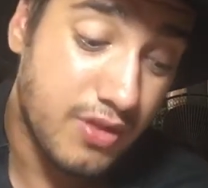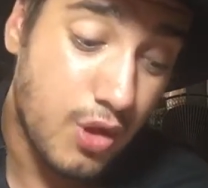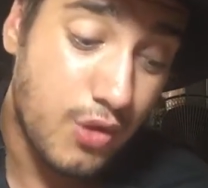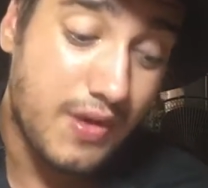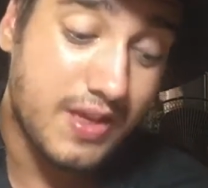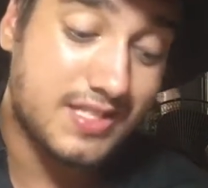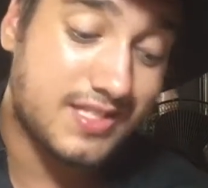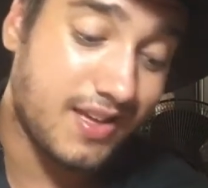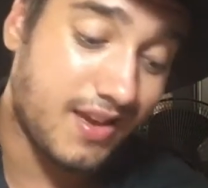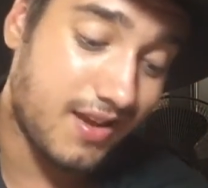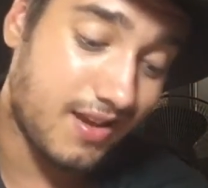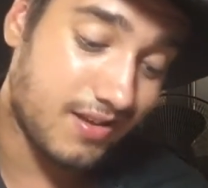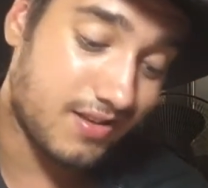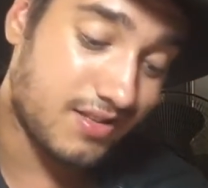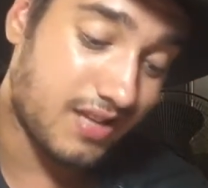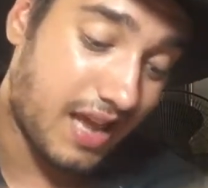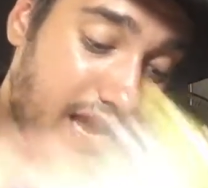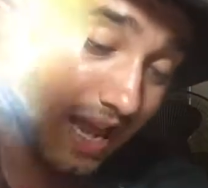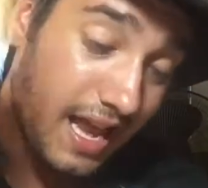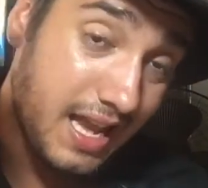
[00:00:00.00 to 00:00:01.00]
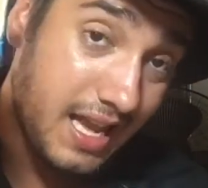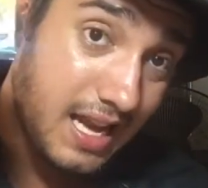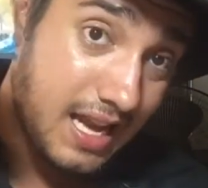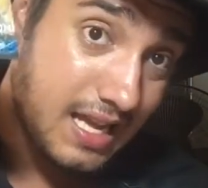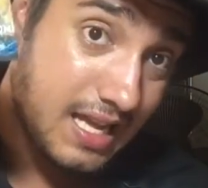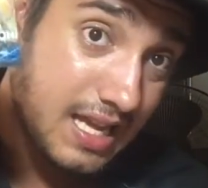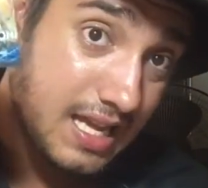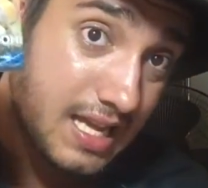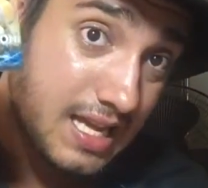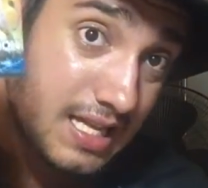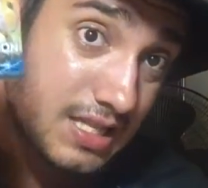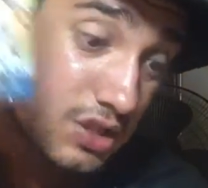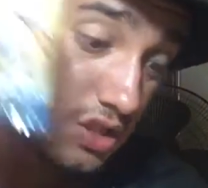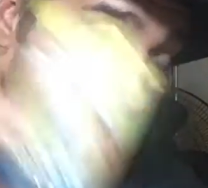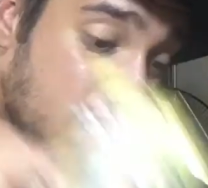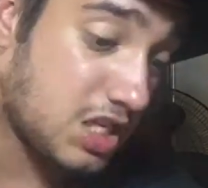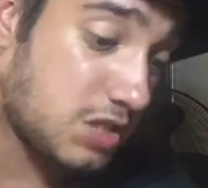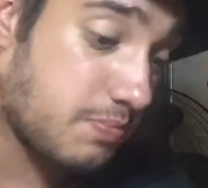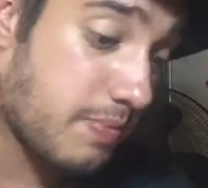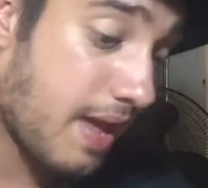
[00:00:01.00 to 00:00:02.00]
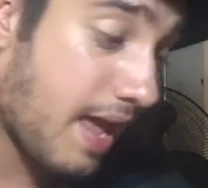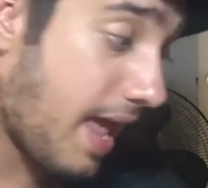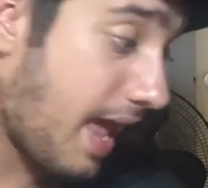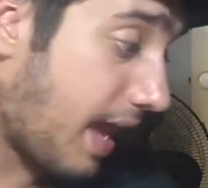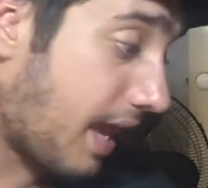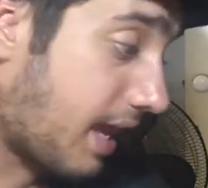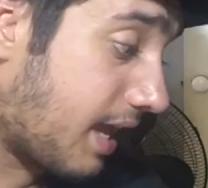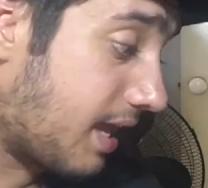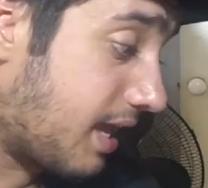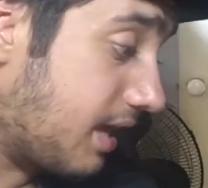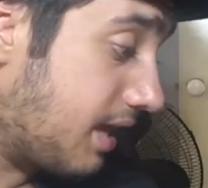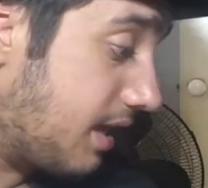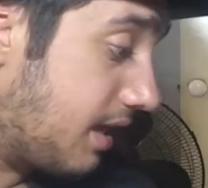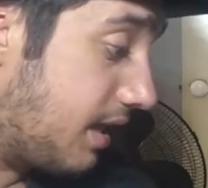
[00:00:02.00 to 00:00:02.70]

though they say 10 cards on each pack,